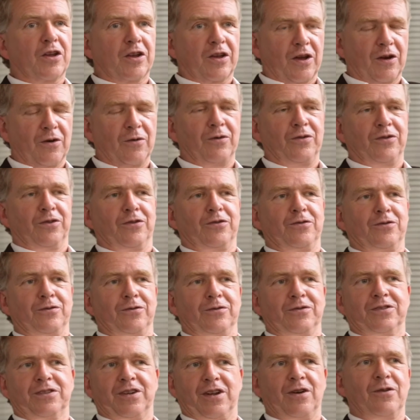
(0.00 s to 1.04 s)
Go on the
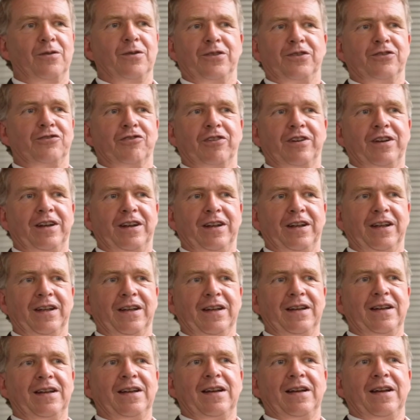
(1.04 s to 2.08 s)
course, go on the training,
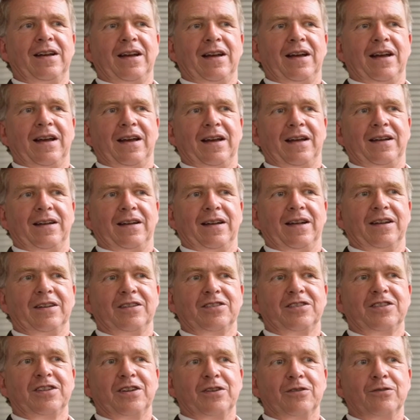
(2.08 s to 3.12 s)
and
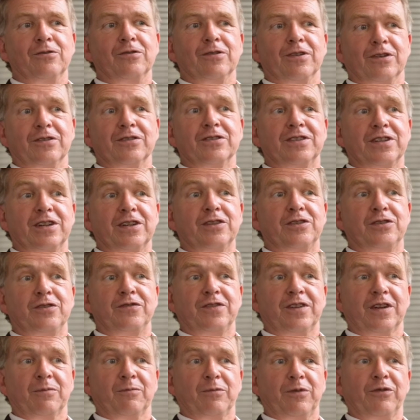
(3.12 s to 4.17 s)
see all those things you've
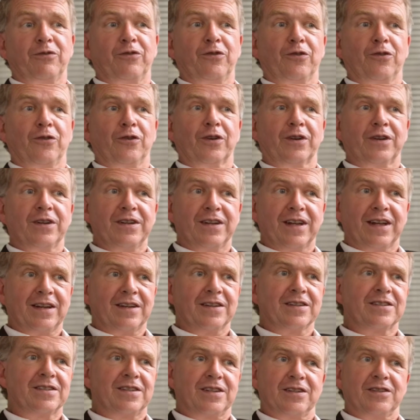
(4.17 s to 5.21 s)
done before
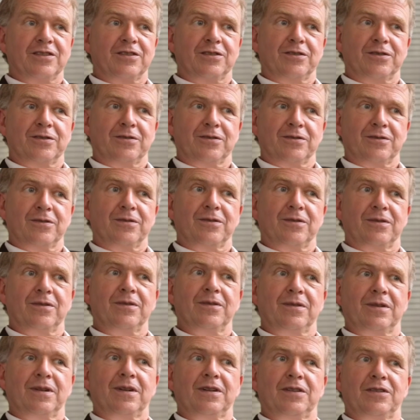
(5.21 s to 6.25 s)
condensed into
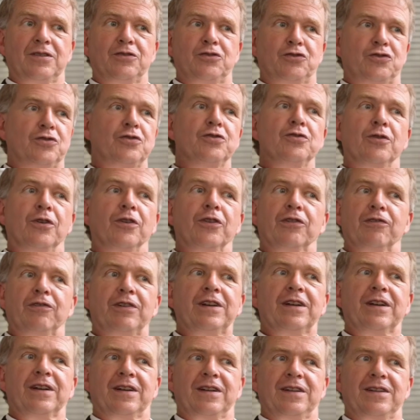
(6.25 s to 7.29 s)
2 or 3
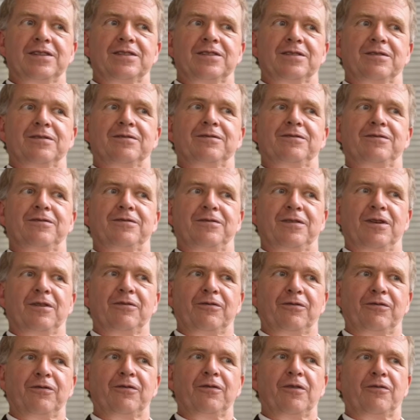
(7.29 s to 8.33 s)
days of
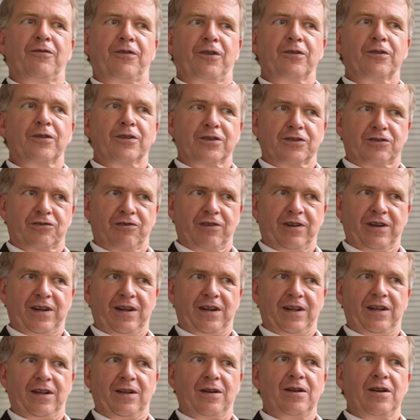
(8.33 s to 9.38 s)
focused
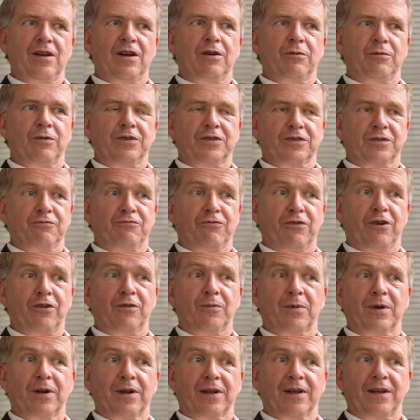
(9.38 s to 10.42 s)
training with some role
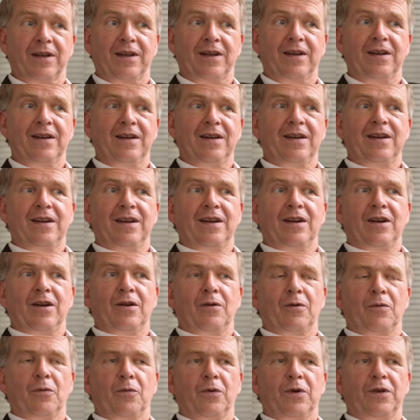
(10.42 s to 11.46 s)
play,
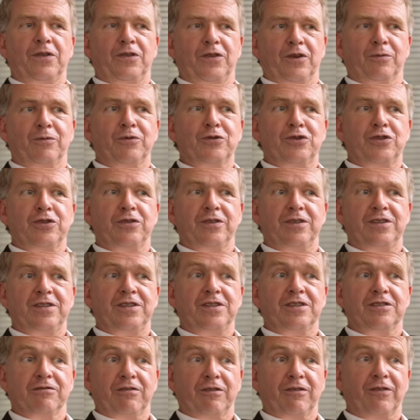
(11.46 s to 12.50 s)
with the opportunity
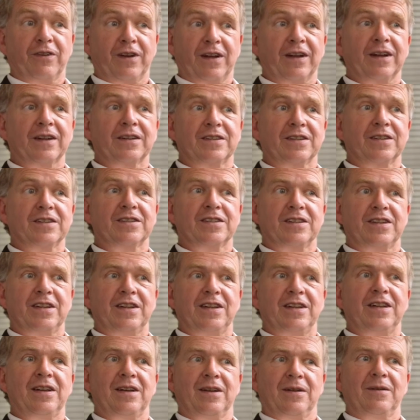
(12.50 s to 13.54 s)
to reflect and
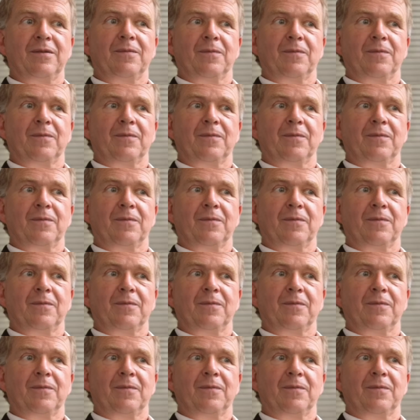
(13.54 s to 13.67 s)
see